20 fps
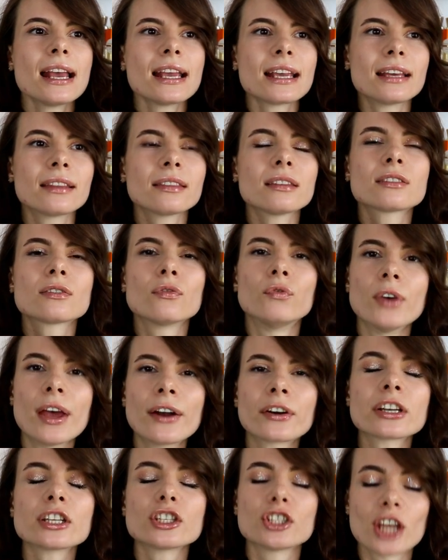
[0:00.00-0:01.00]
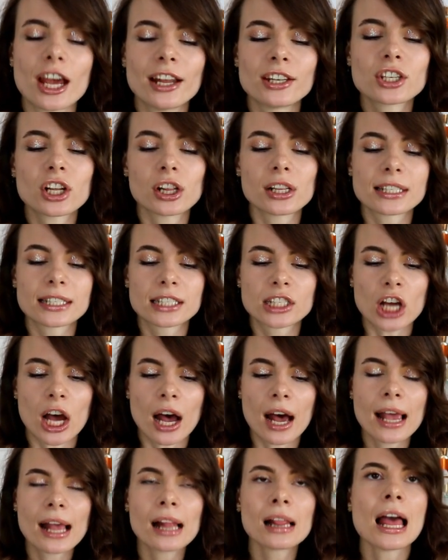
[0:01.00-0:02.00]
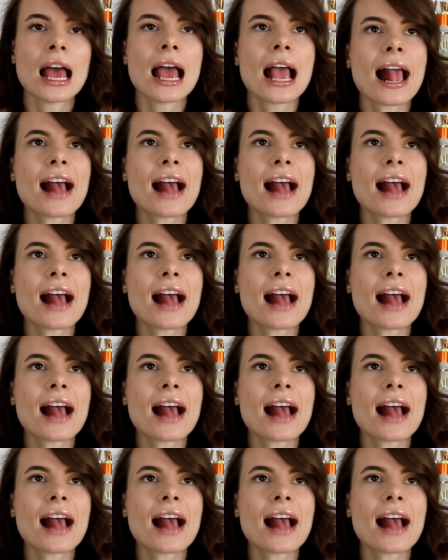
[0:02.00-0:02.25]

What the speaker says: in this very gentle style.